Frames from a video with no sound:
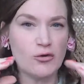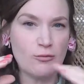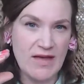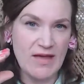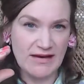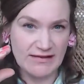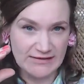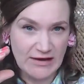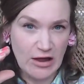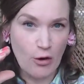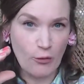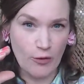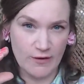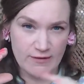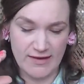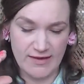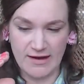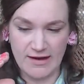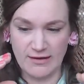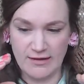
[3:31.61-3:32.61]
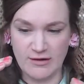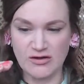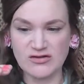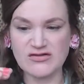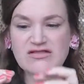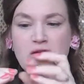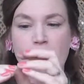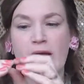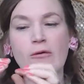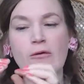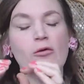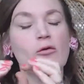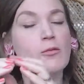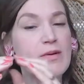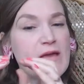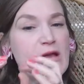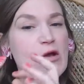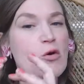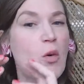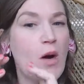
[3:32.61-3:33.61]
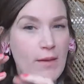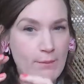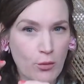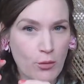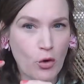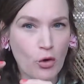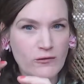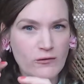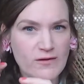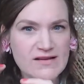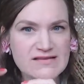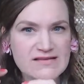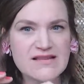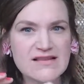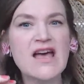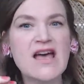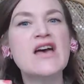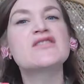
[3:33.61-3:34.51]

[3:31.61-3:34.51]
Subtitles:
bit lower than others, so it will be quite porous.